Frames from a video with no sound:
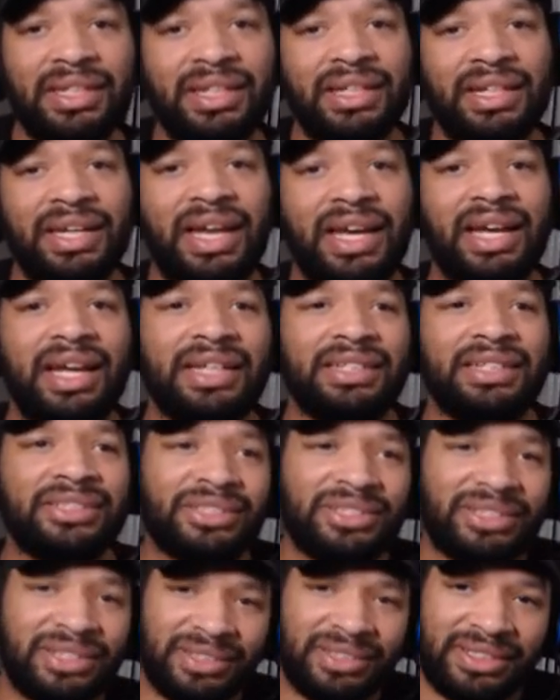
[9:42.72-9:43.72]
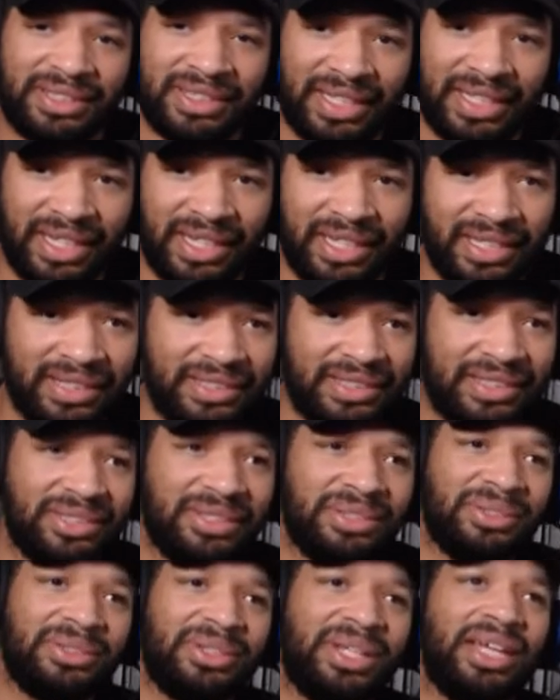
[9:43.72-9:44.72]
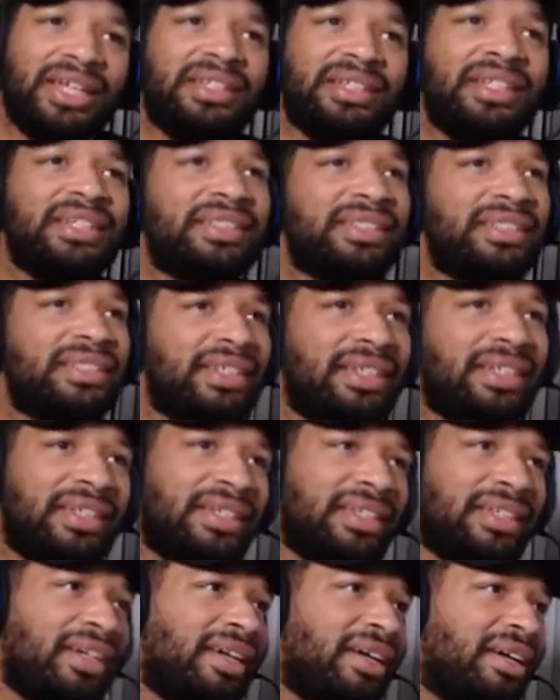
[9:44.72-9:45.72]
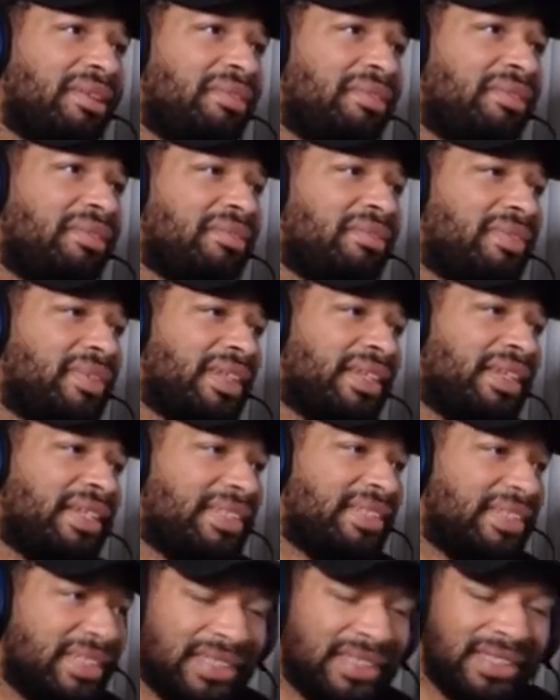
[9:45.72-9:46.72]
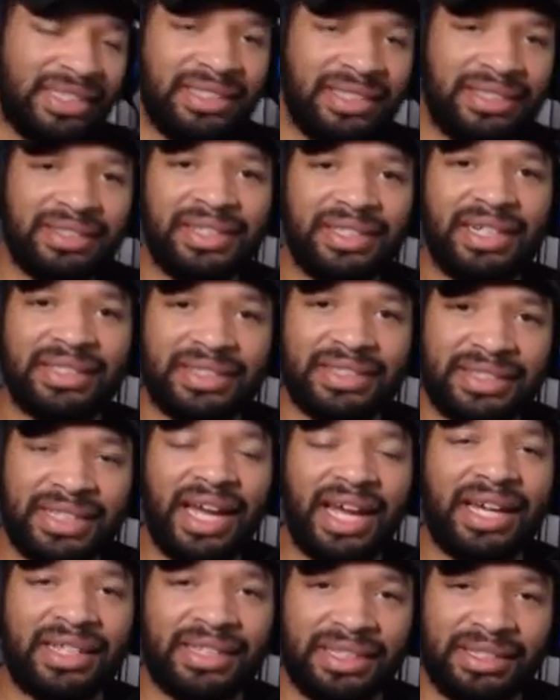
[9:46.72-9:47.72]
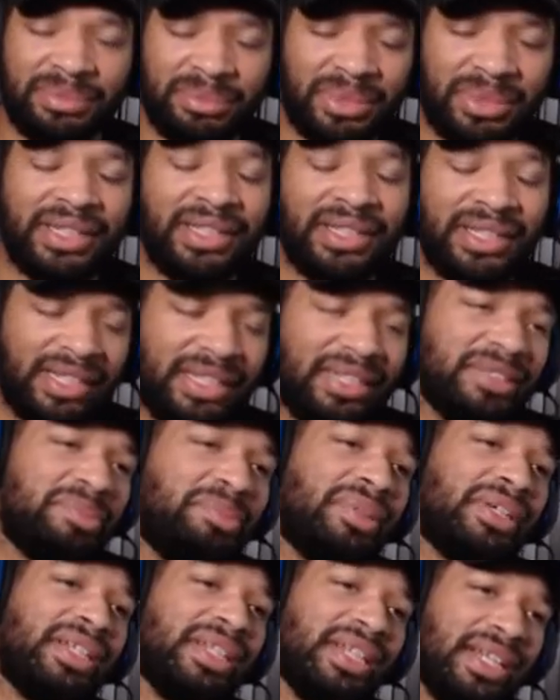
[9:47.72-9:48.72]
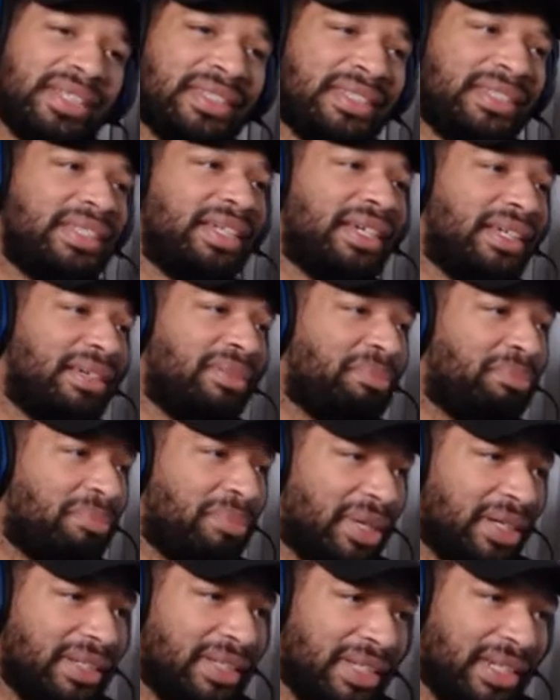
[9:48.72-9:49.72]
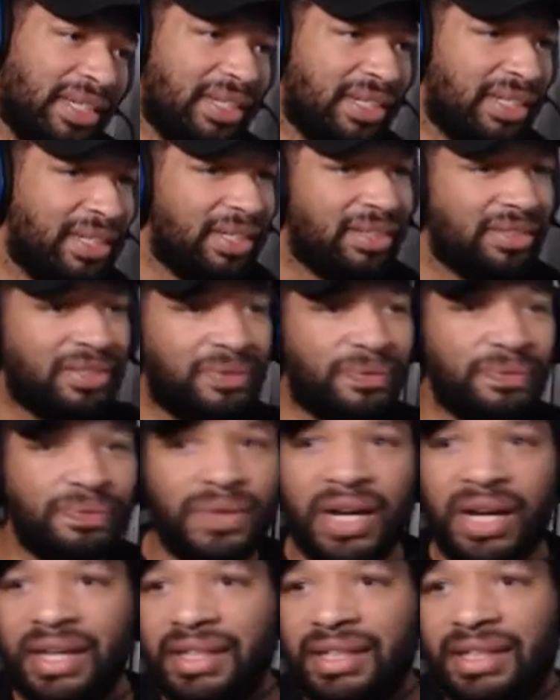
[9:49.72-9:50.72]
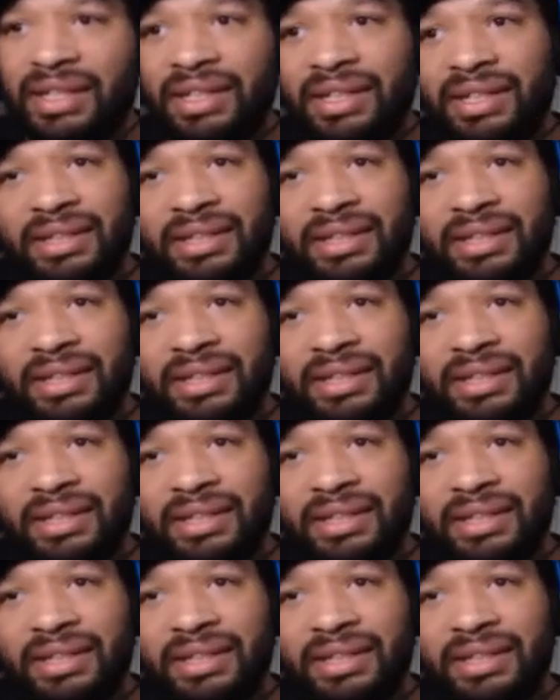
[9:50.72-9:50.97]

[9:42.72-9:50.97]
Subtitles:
and certain days. So like, let's say this isn't exactly what days, but let's say Monday to Friday,